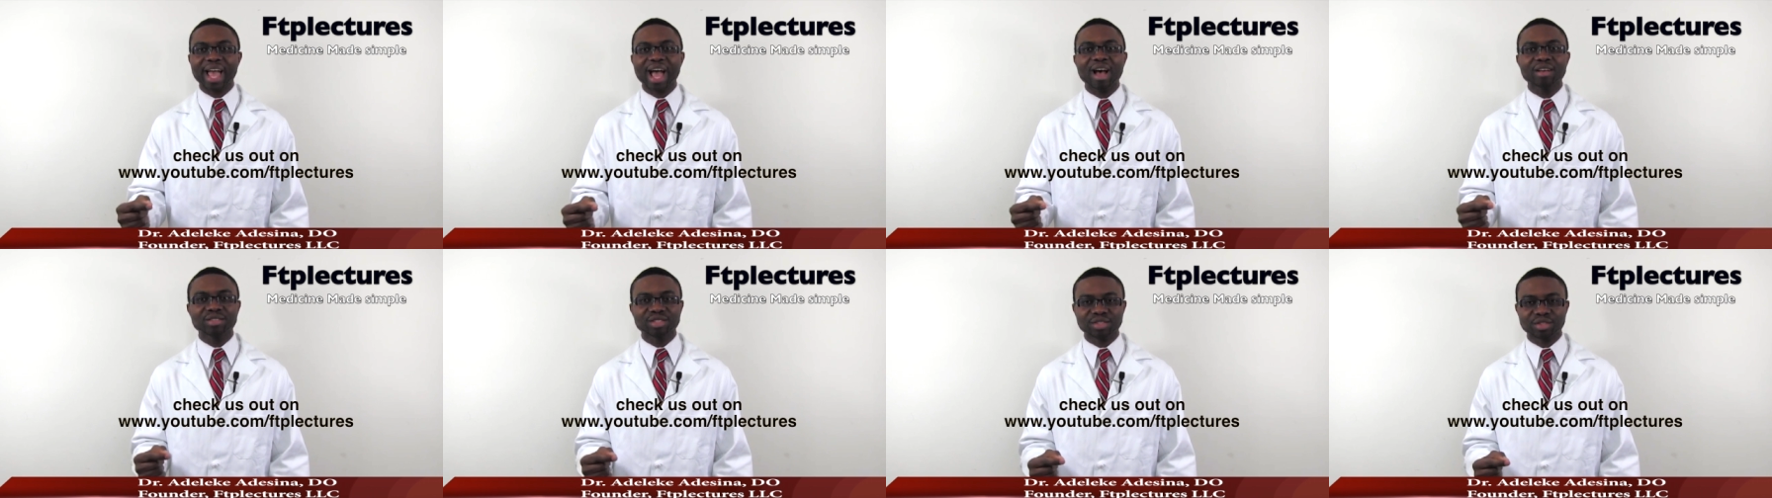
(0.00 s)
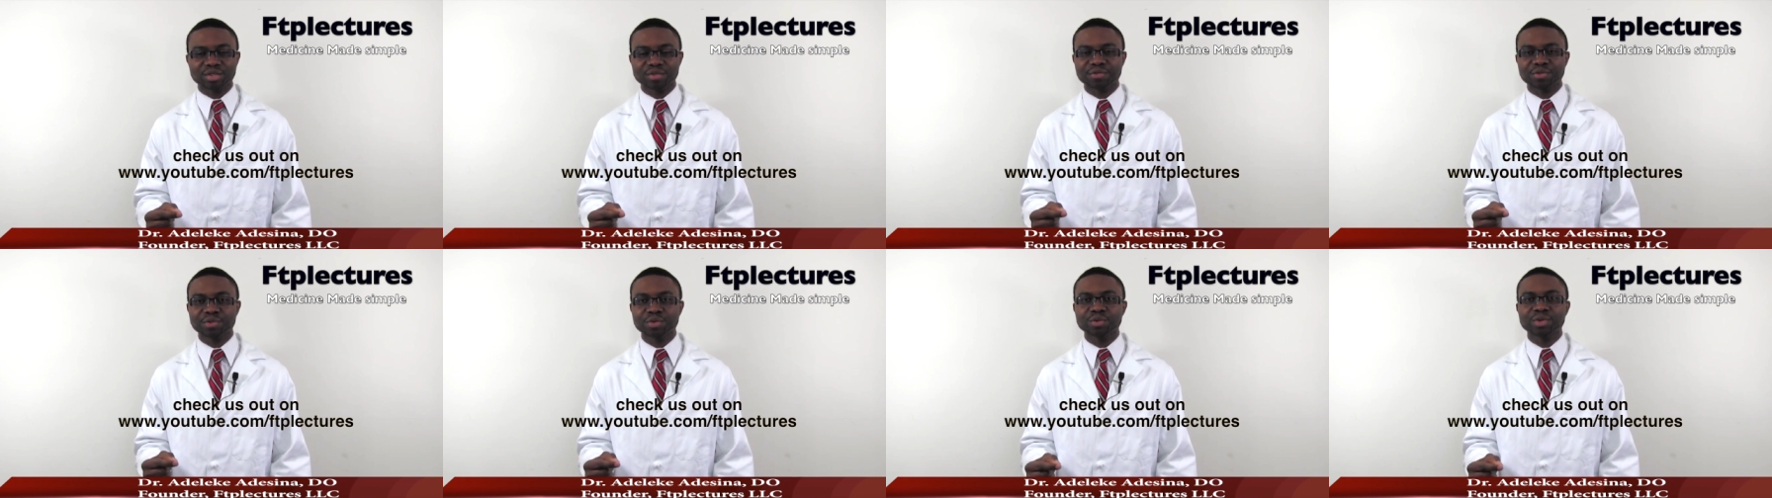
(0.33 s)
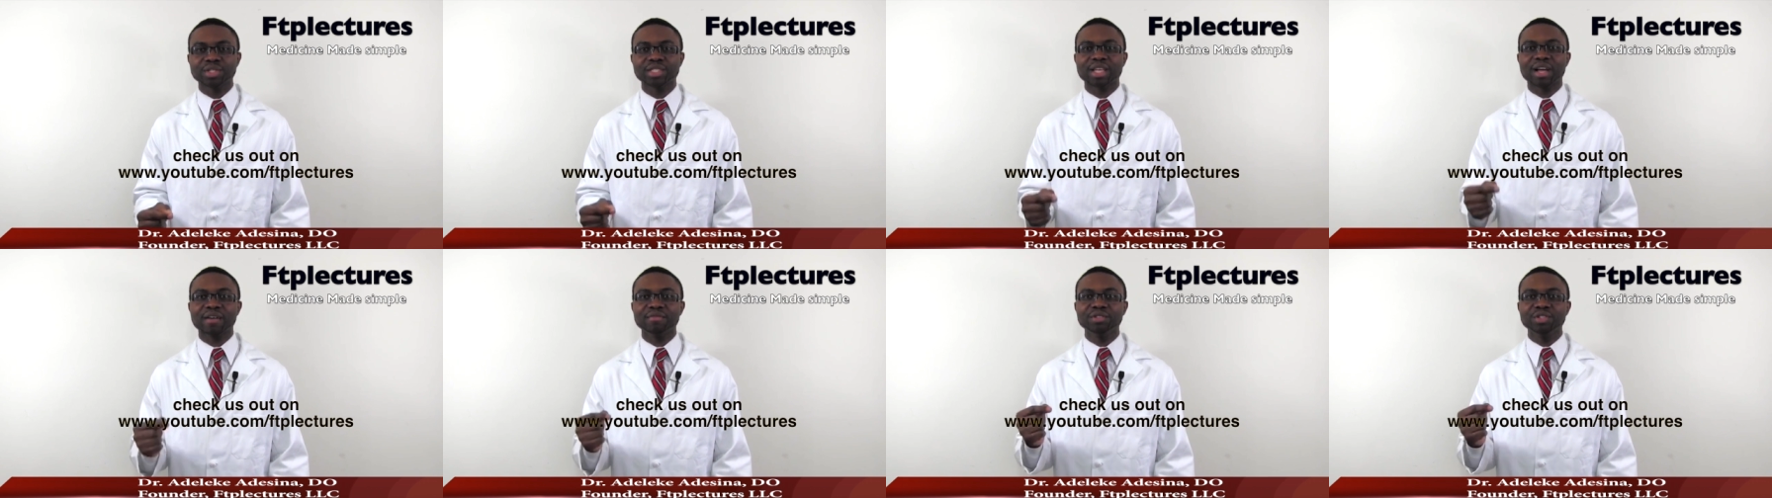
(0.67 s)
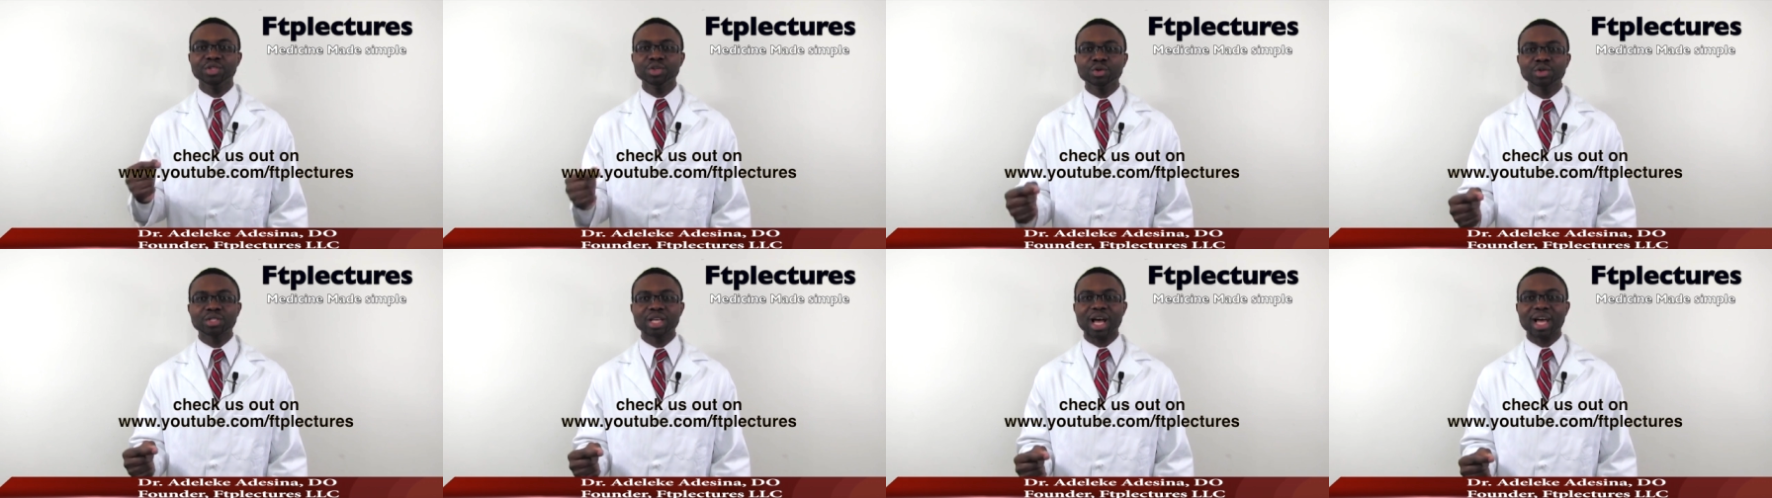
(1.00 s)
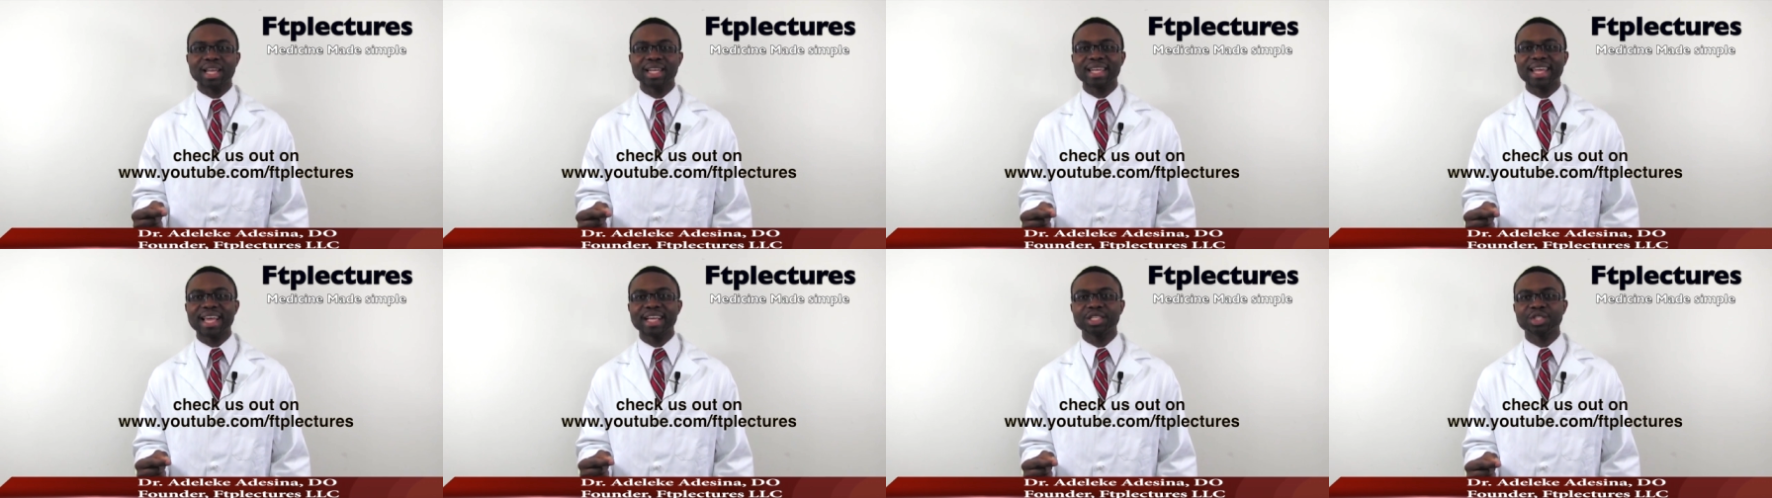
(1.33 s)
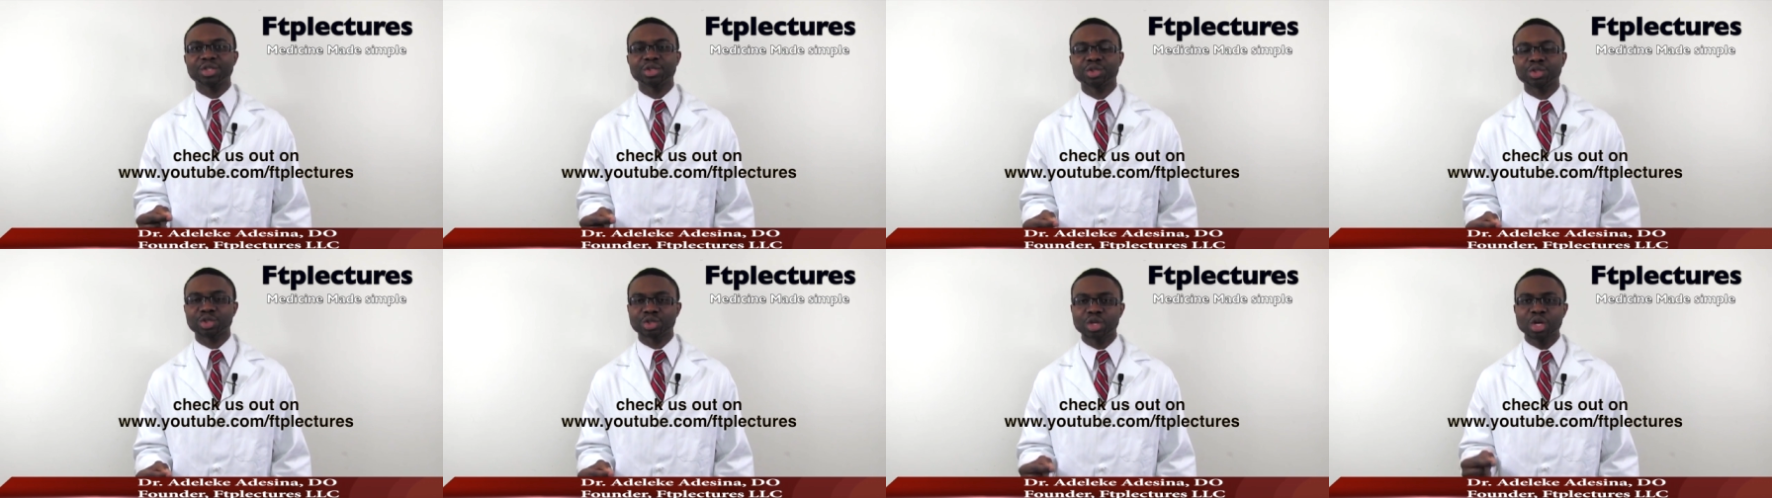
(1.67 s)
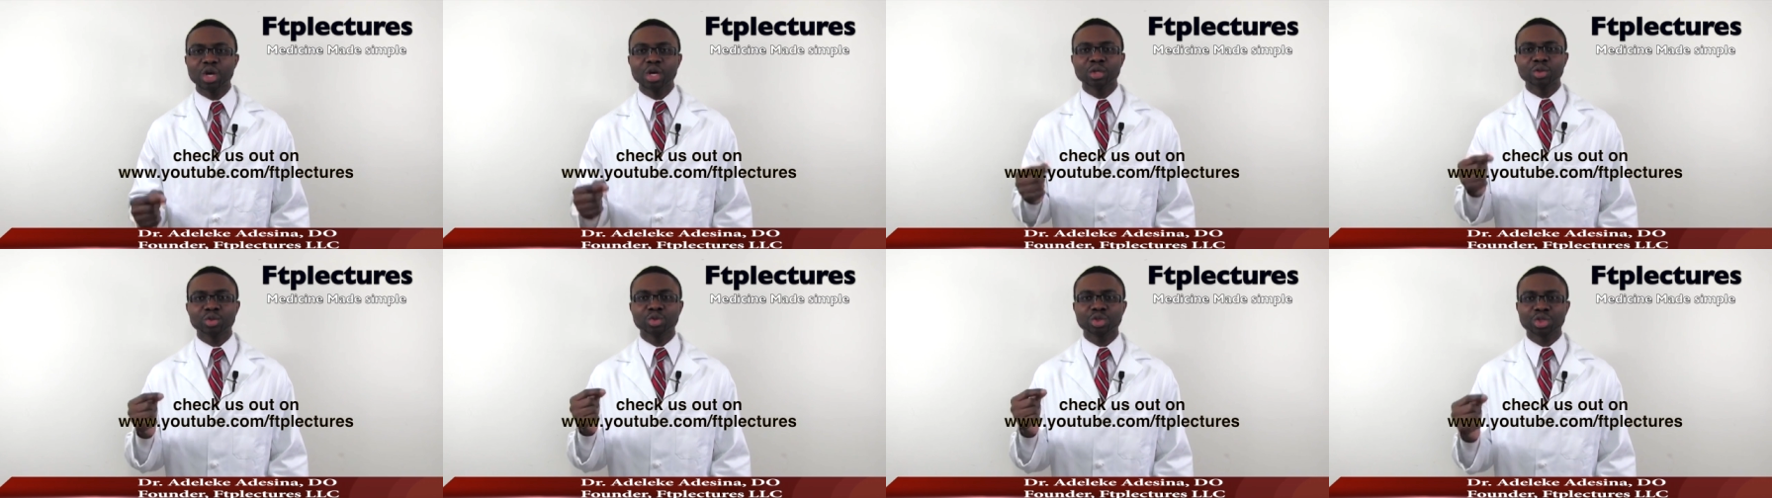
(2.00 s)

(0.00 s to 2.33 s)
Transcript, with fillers: thousands of students have used our lectures